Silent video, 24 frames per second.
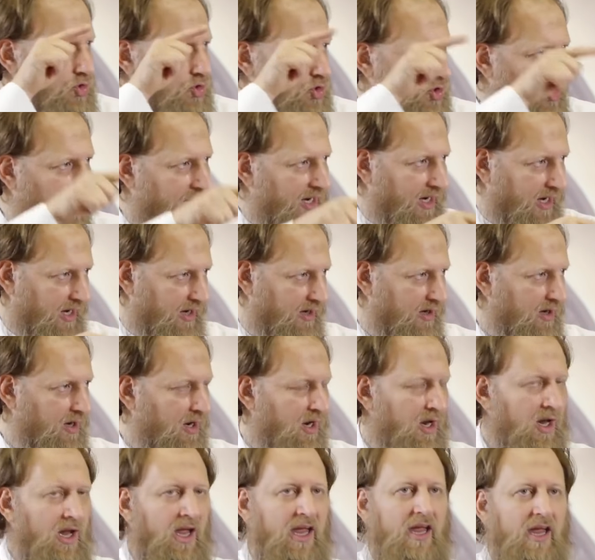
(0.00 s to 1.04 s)
training.
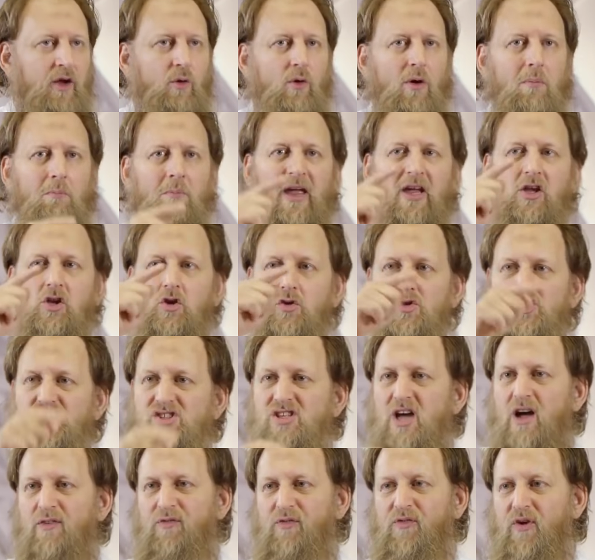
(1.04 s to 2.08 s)
He will make you
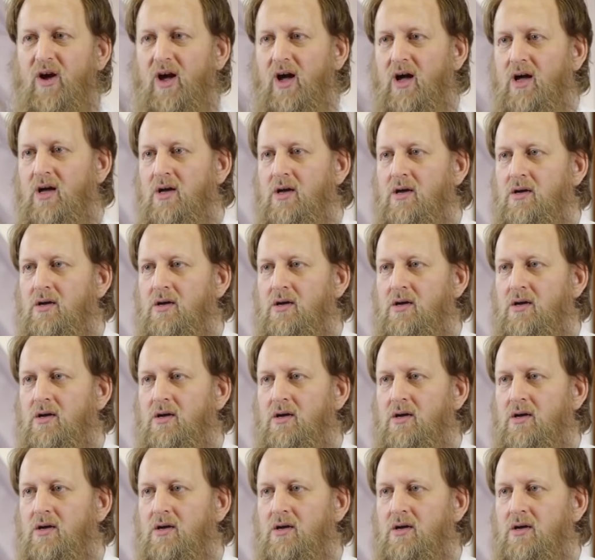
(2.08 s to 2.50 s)
suffer.